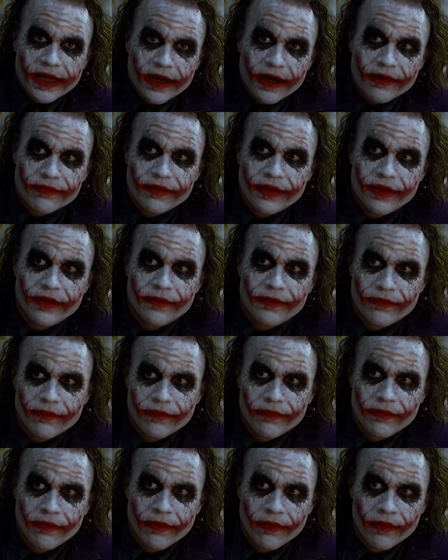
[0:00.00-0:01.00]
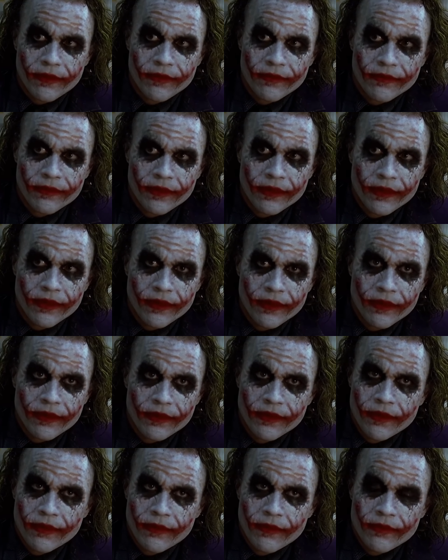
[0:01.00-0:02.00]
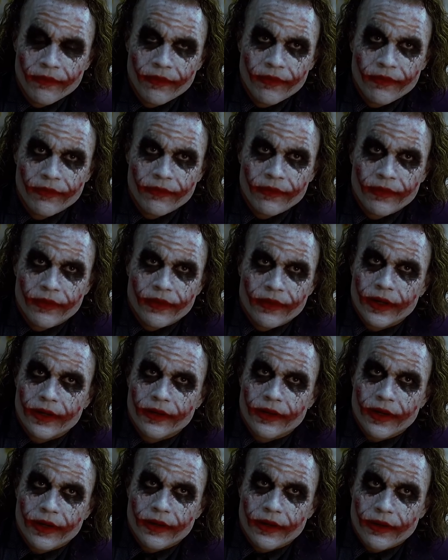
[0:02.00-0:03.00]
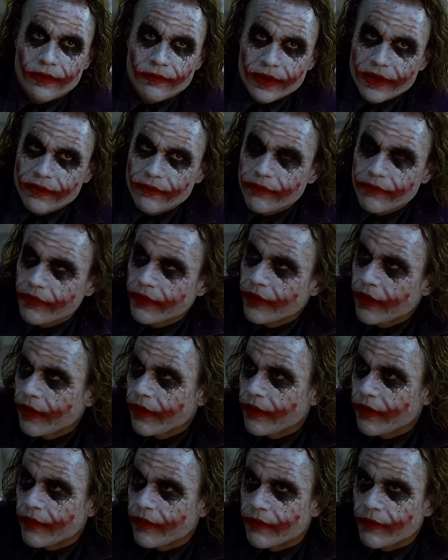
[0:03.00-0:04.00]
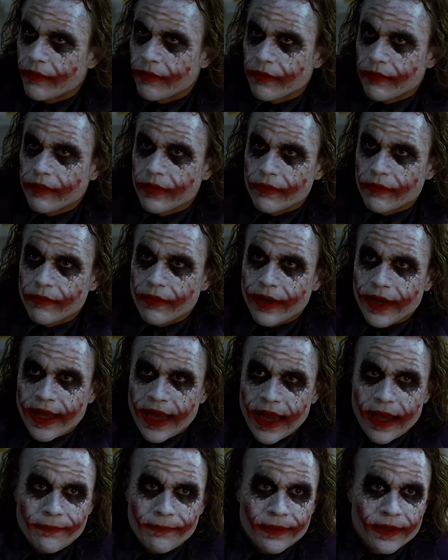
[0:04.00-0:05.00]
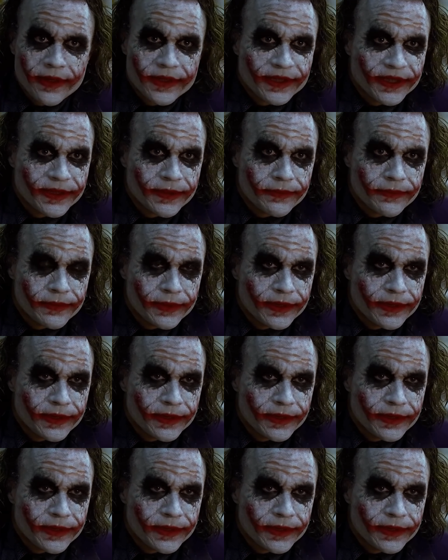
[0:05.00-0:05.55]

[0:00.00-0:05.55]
the character and what he was going to be and what he was going to become. And then I saw